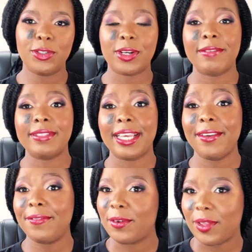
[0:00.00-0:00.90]
drive
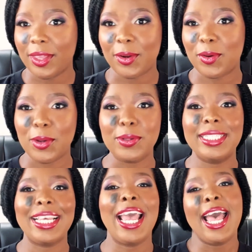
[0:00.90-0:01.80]
safe on the
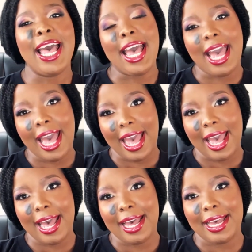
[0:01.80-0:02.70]
roads.
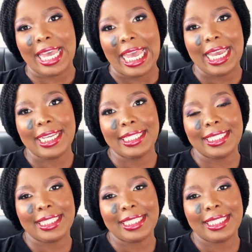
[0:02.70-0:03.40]
And